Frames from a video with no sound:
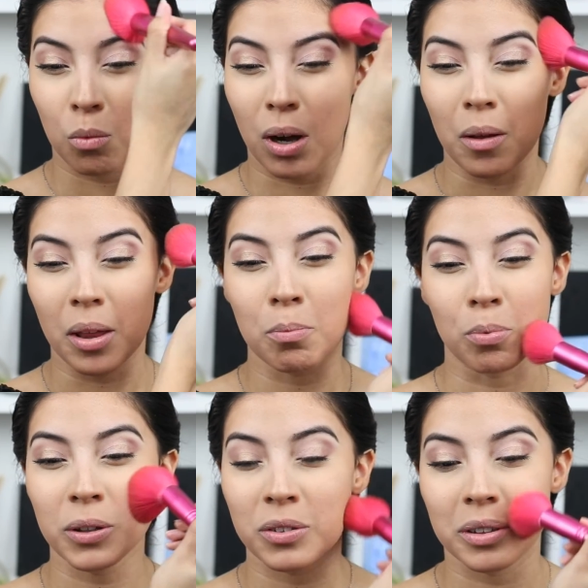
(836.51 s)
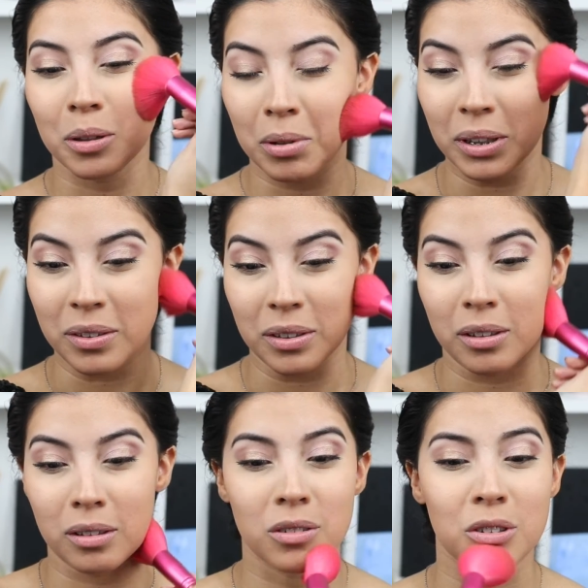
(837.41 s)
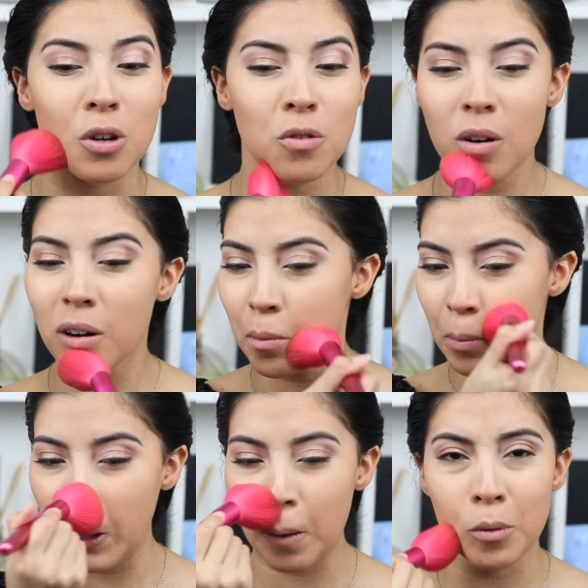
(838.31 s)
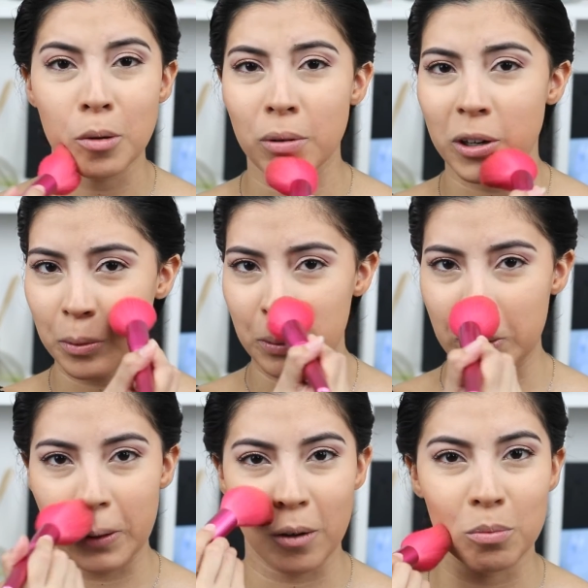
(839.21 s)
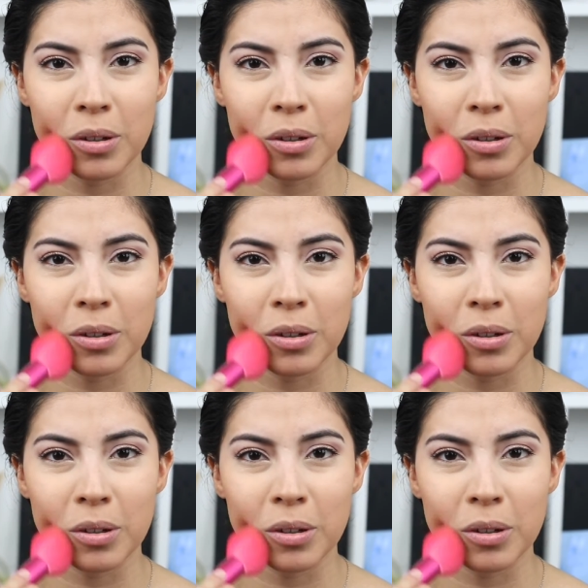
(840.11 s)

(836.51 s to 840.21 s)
Wow, that brush did amazing. So far, I'm a lot more impressed with the e.l.f.